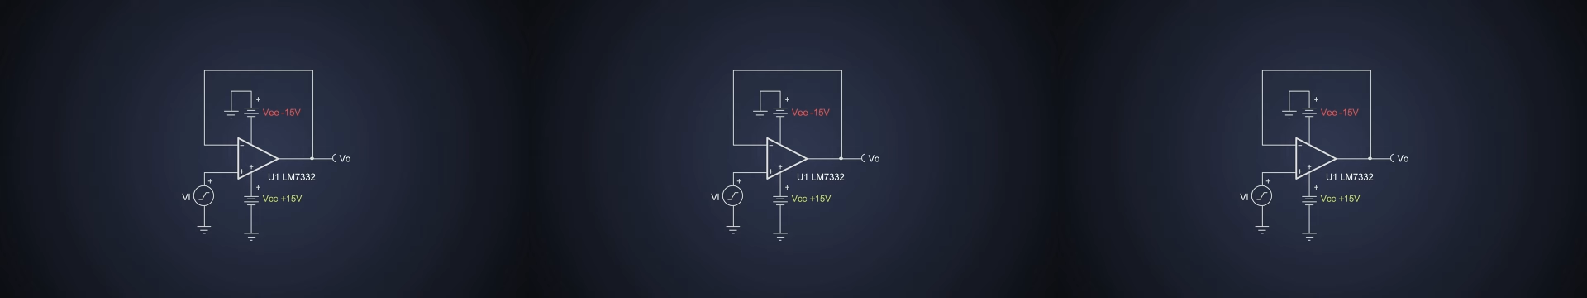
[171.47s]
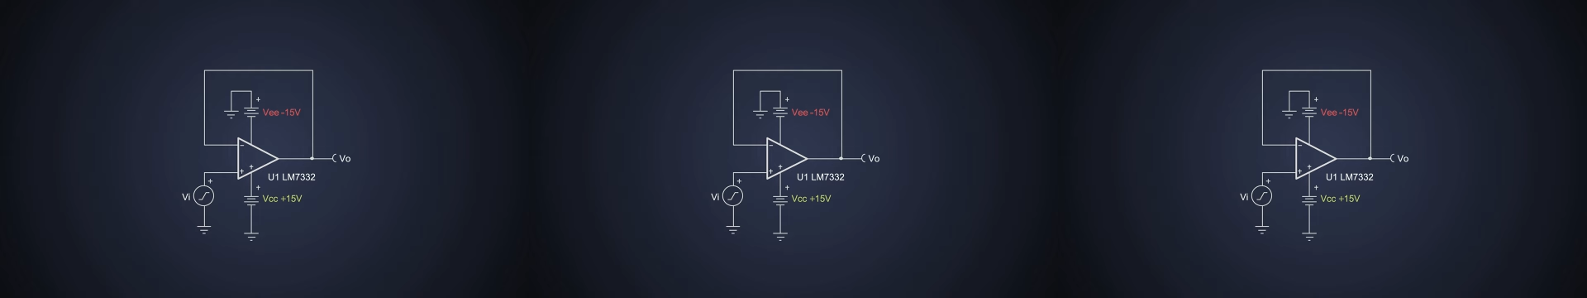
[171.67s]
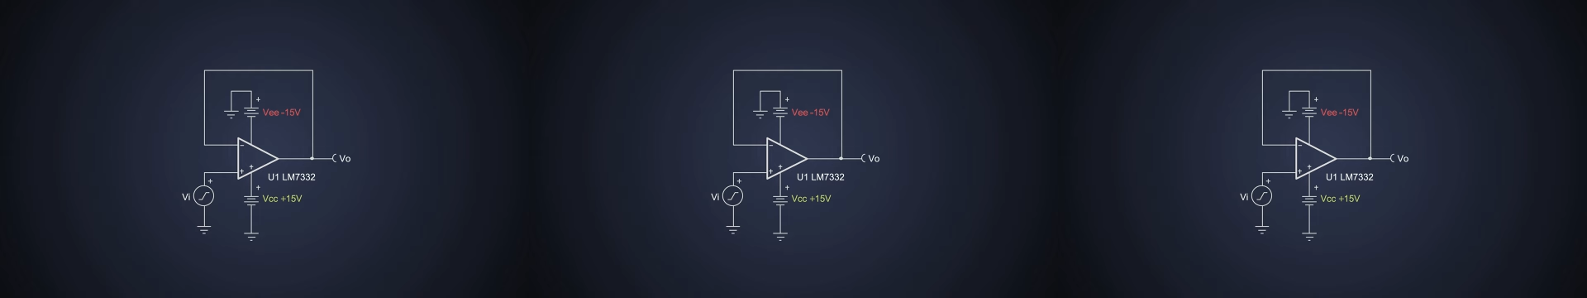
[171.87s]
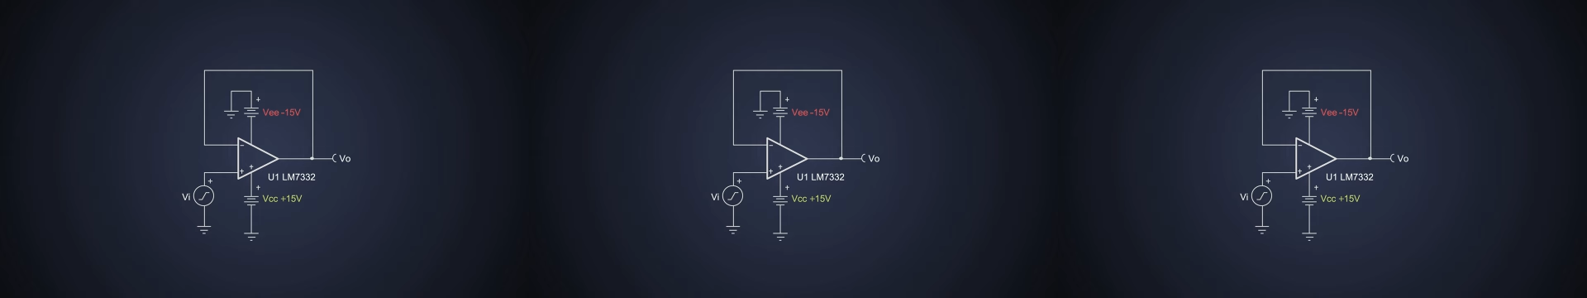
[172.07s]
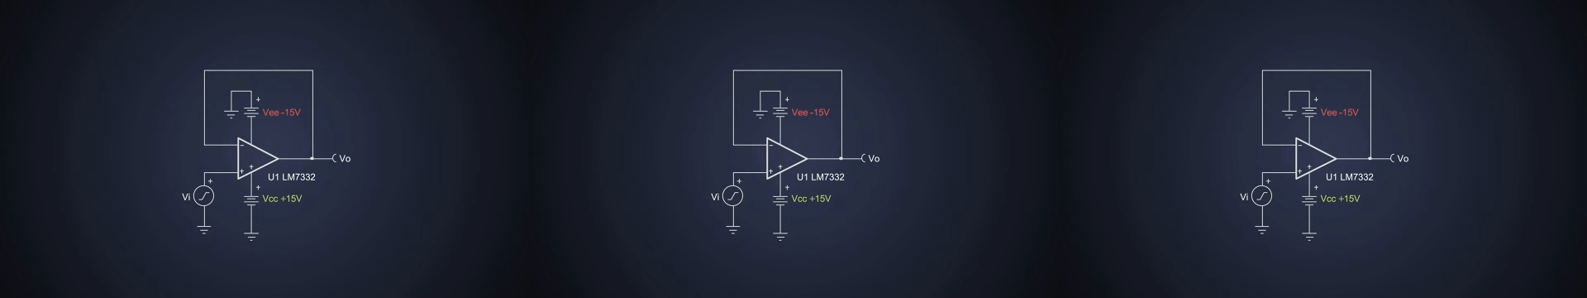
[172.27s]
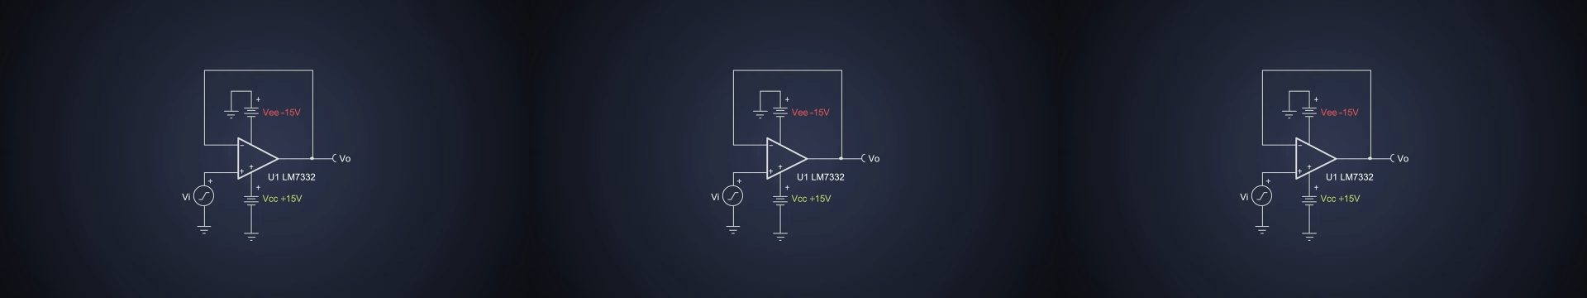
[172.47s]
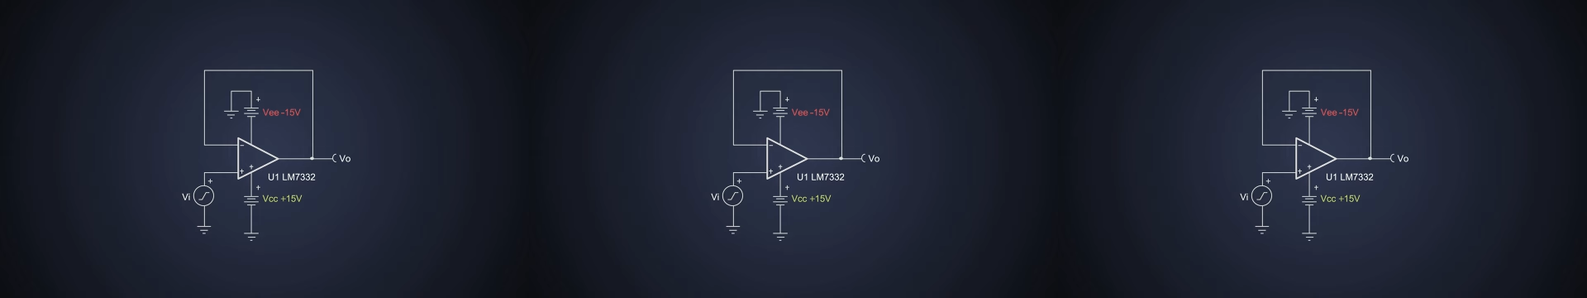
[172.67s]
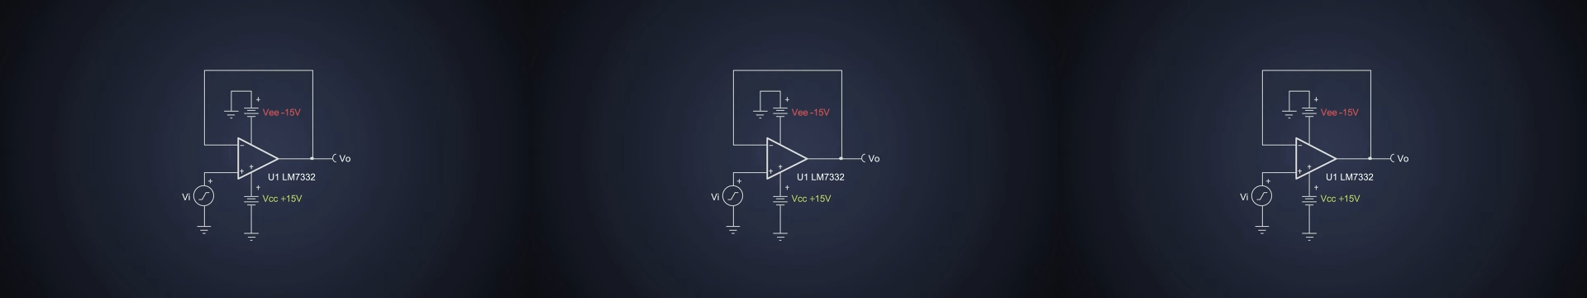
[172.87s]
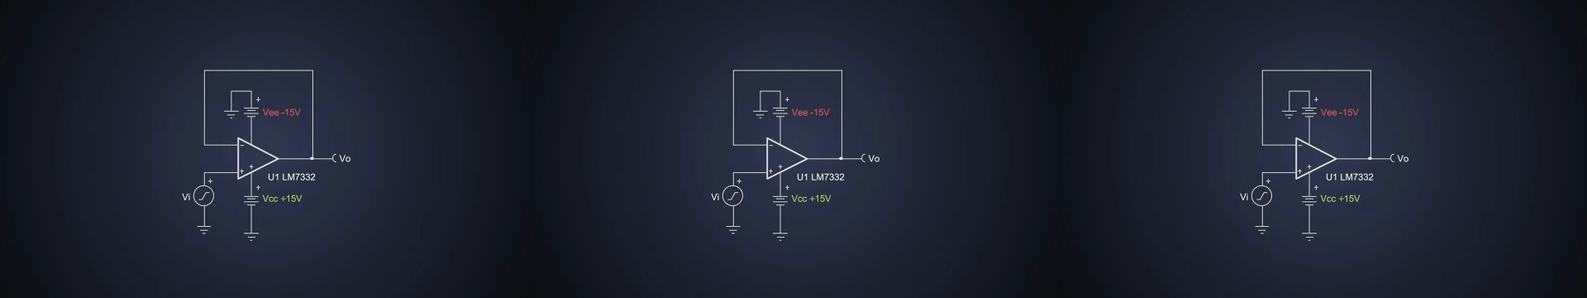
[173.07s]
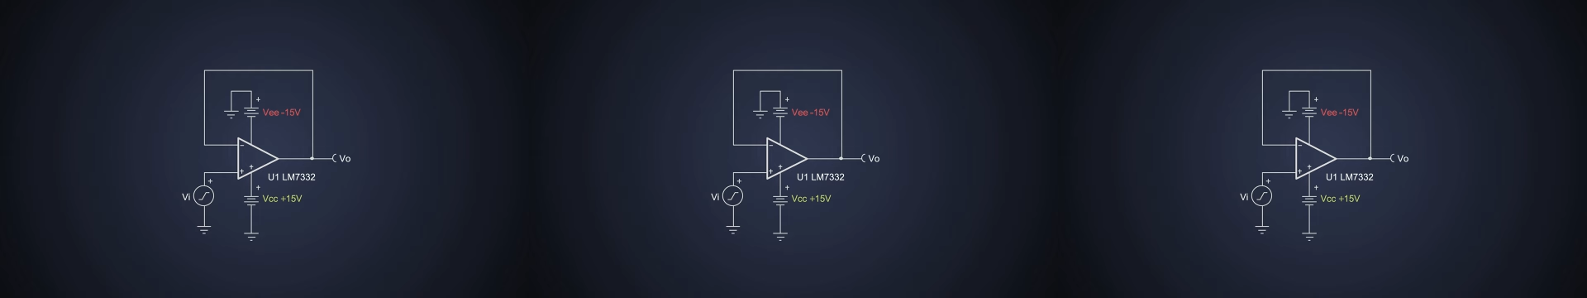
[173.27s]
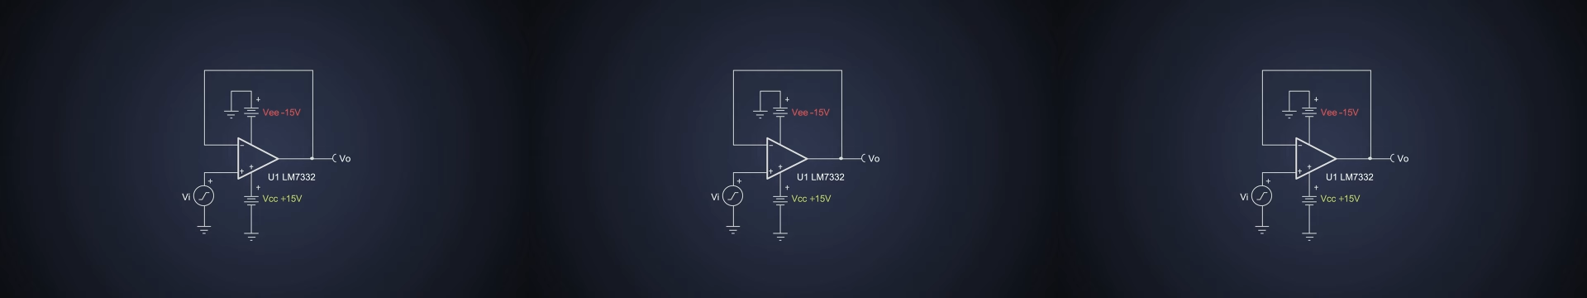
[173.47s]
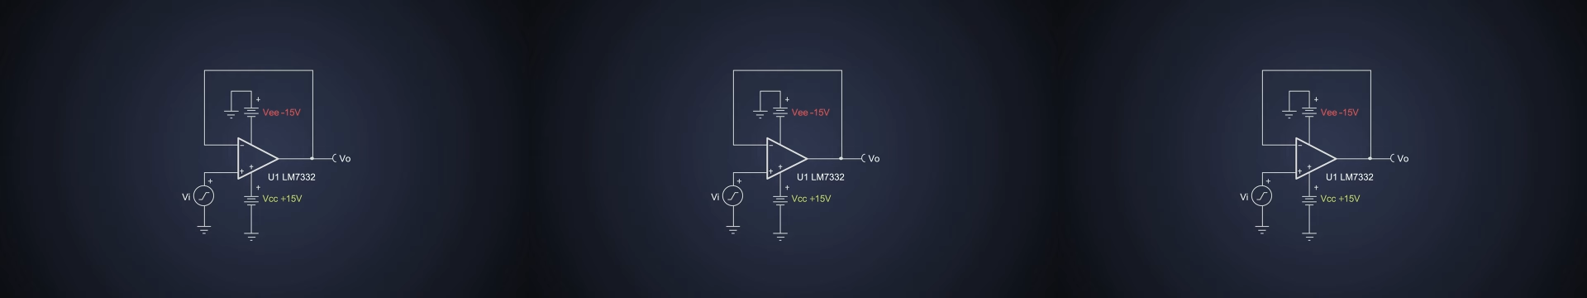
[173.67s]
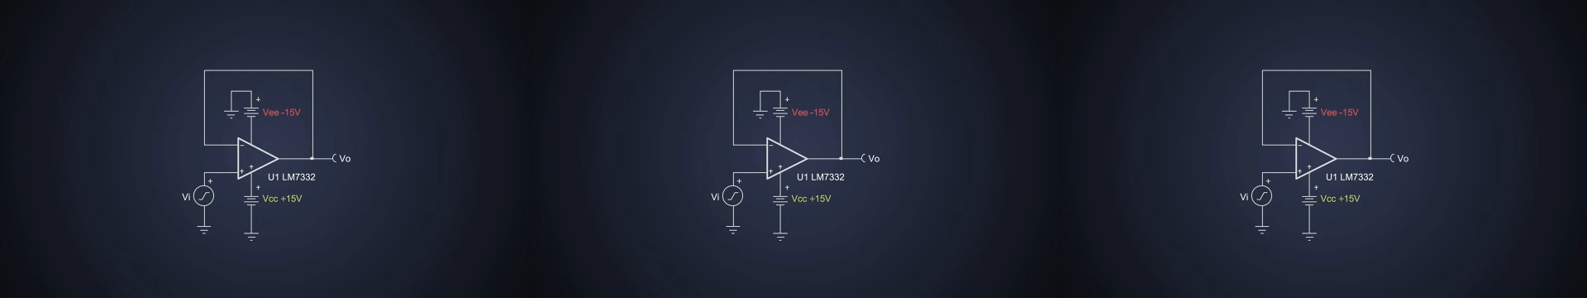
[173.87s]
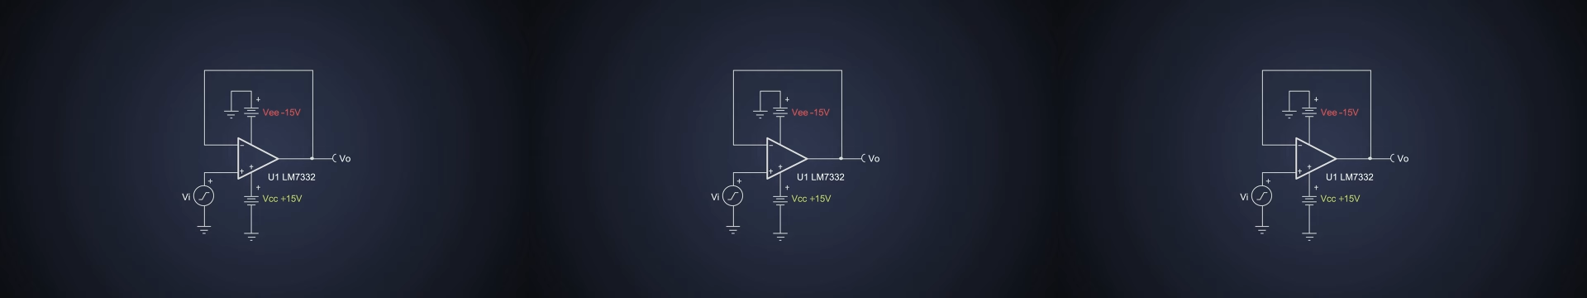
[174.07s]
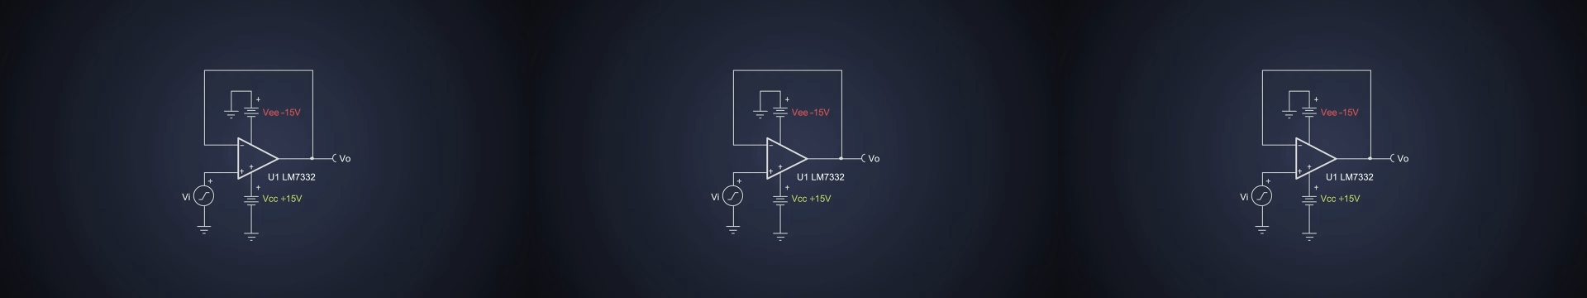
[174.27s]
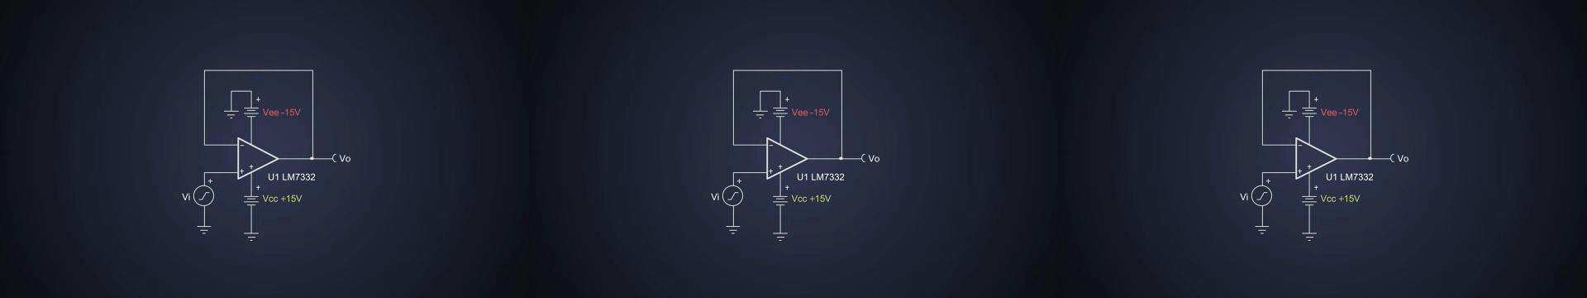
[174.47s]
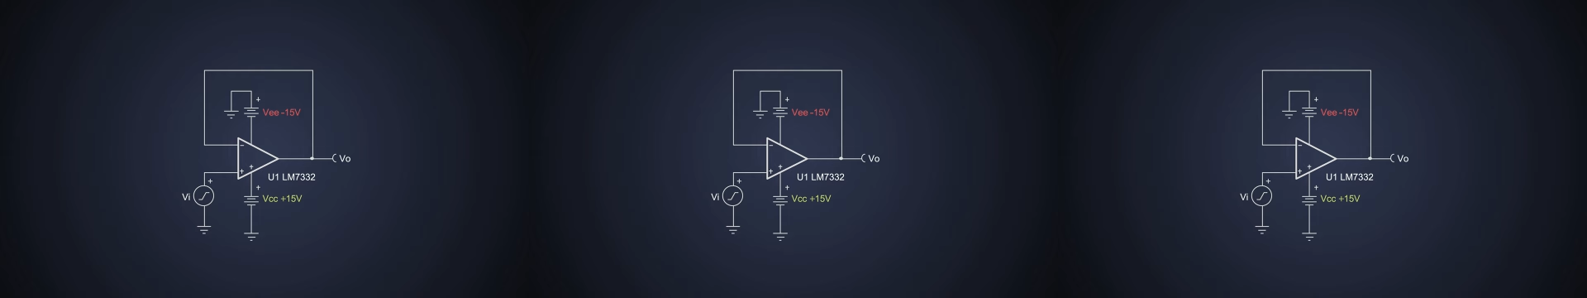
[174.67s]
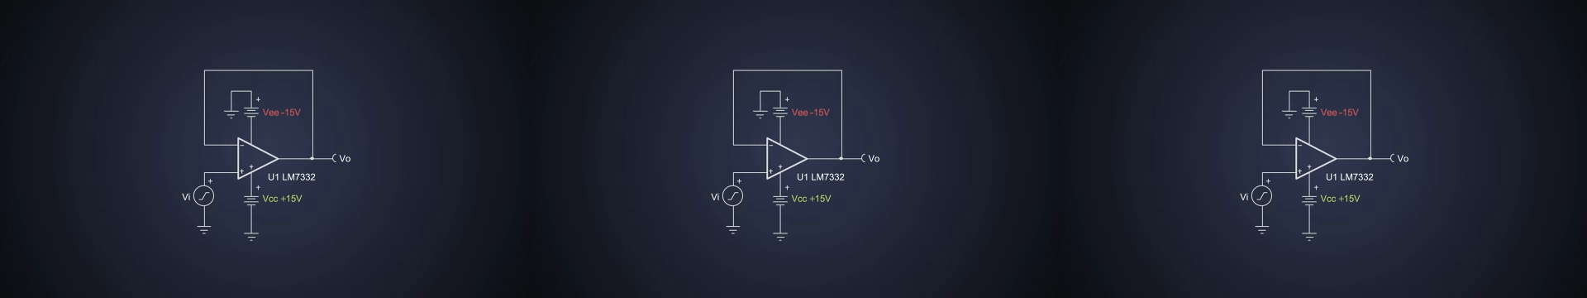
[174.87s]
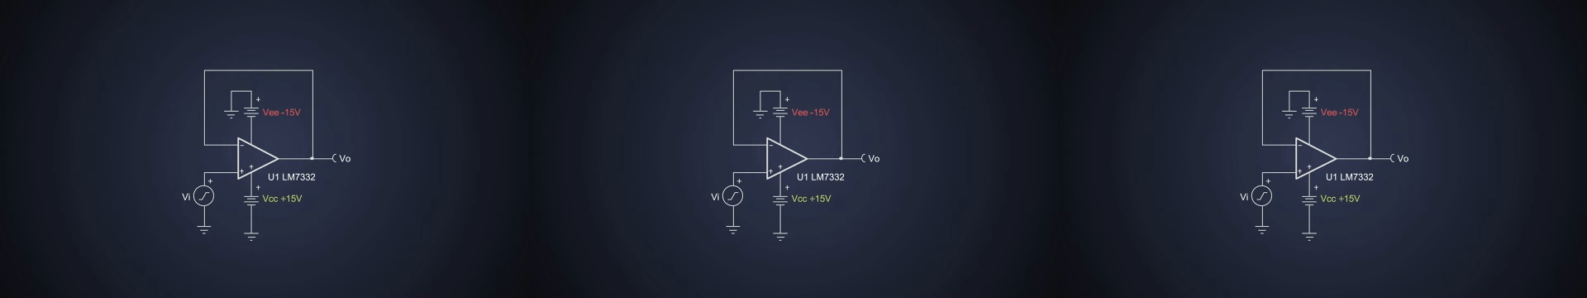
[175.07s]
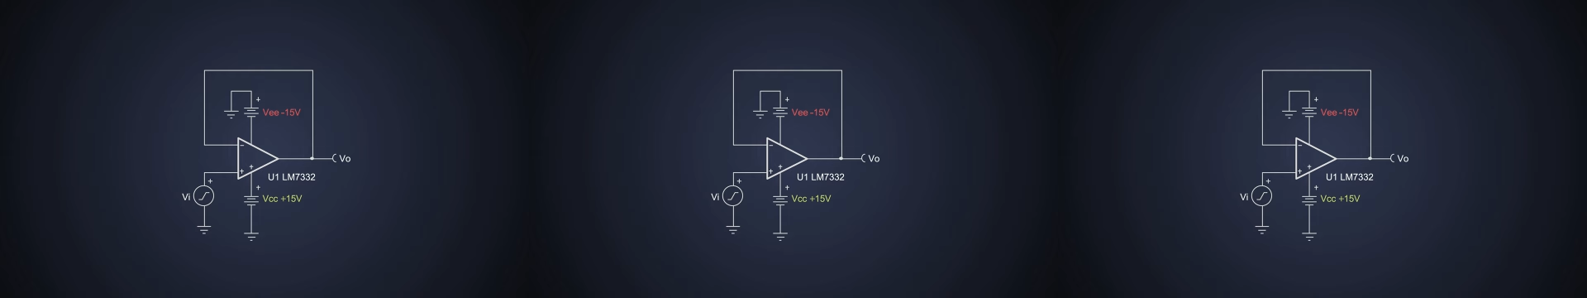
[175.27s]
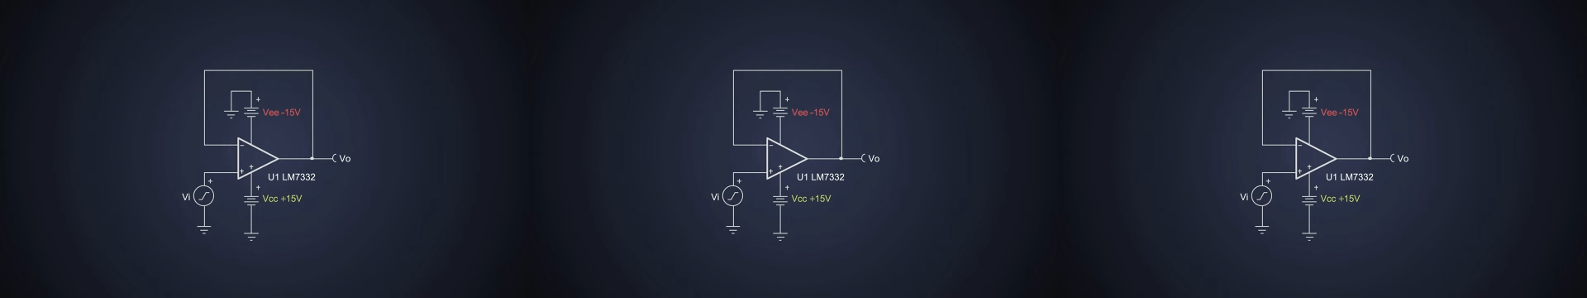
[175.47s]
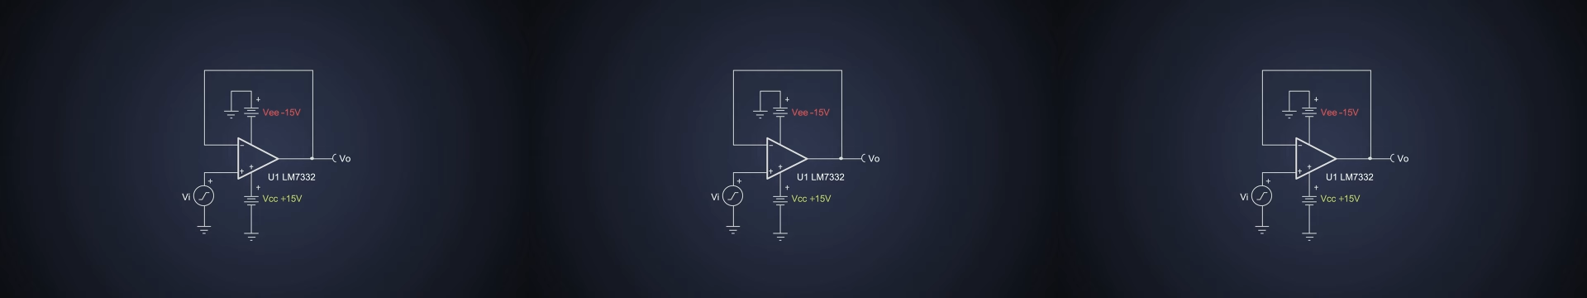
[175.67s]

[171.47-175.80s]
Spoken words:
[unreadable: no face in view]